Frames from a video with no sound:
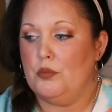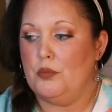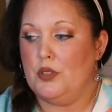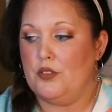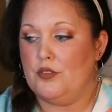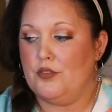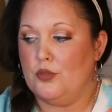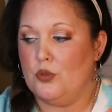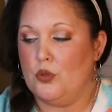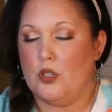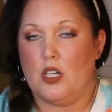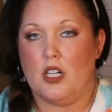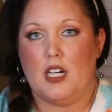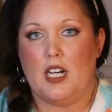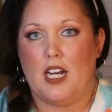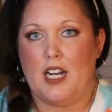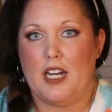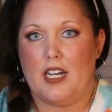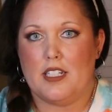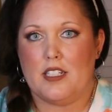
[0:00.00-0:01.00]

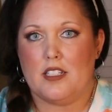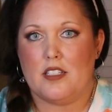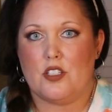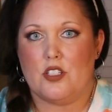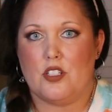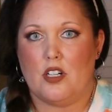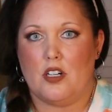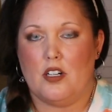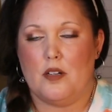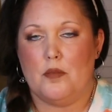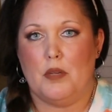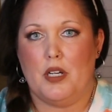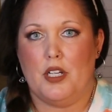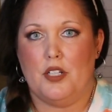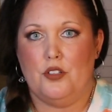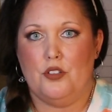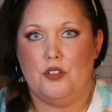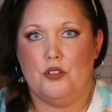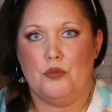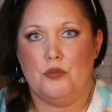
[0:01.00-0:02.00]
before I start
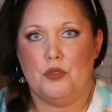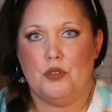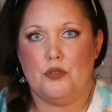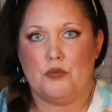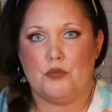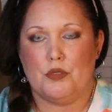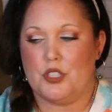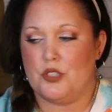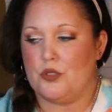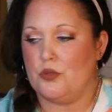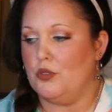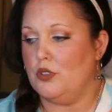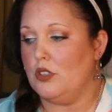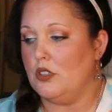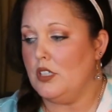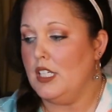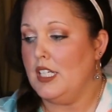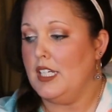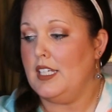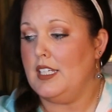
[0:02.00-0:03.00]
my new moon
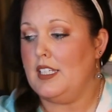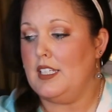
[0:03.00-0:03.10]
ritual